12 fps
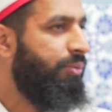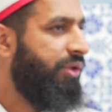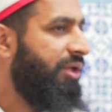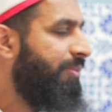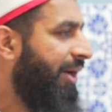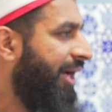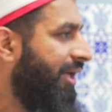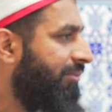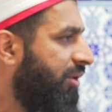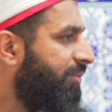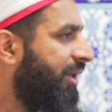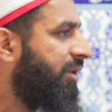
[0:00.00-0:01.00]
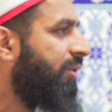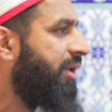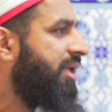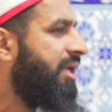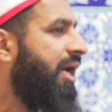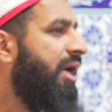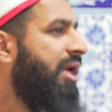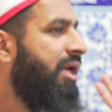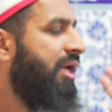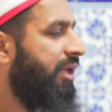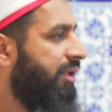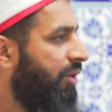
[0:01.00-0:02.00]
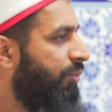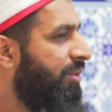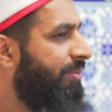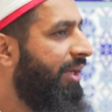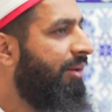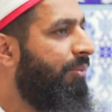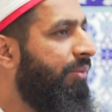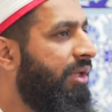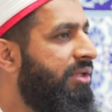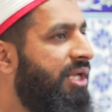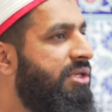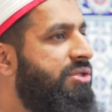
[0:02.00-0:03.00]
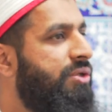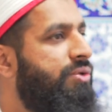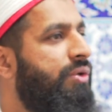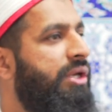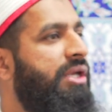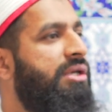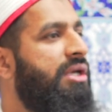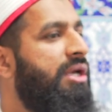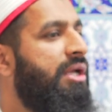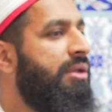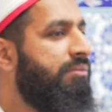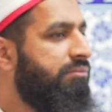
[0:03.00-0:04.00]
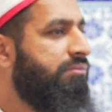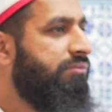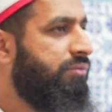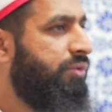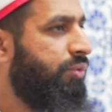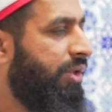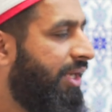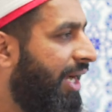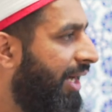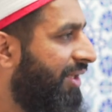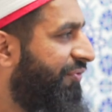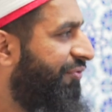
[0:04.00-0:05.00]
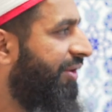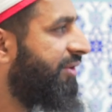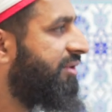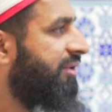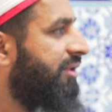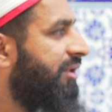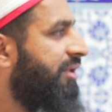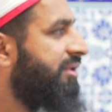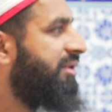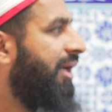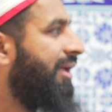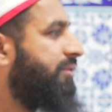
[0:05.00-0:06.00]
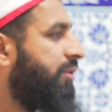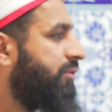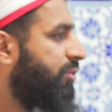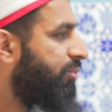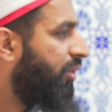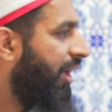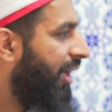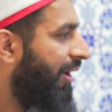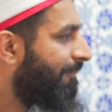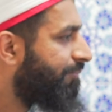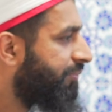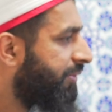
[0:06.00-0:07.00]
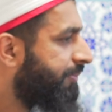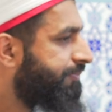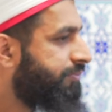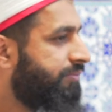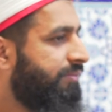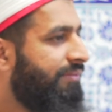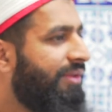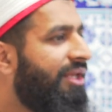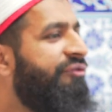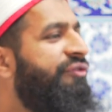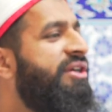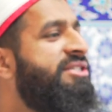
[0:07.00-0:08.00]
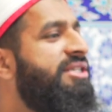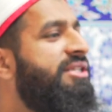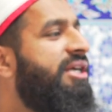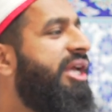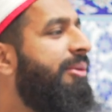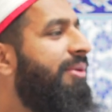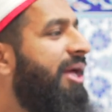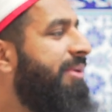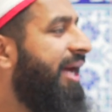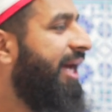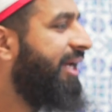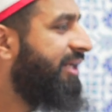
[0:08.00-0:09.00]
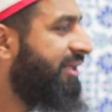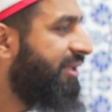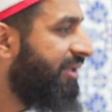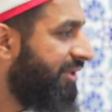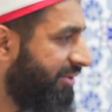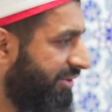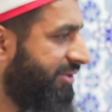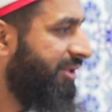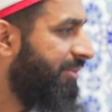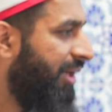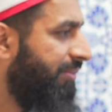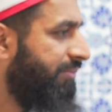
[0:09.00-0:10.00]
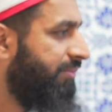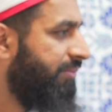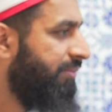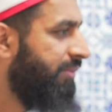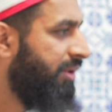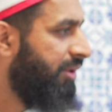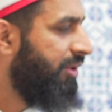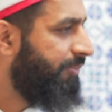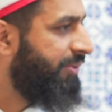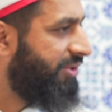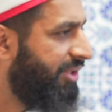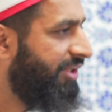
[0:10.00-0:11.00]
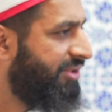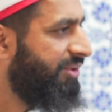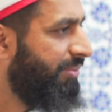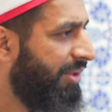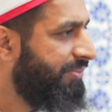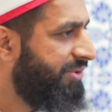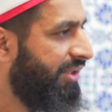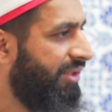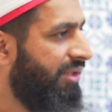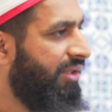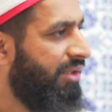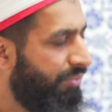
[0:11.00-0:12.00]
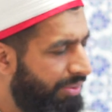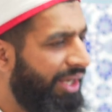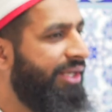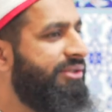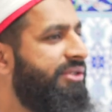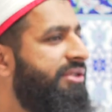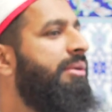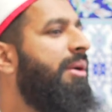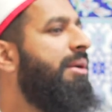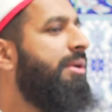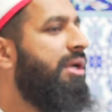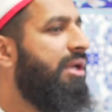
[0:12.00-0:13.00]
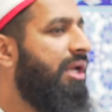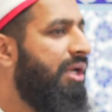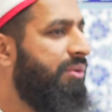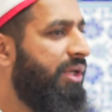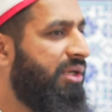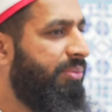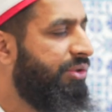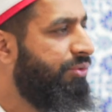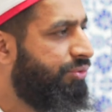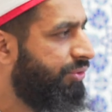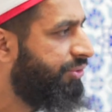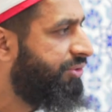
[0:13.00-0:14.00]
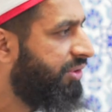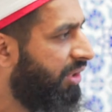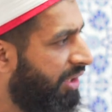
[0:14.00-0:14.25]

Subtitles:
you read behind me, you make your niyyah. You know, we make intention to read 2 raka'ah fard, salatul jumu'ah, facing the qibla behind this imam. Piche is imam say. Behind this imam and Allahu Akbar. You trust,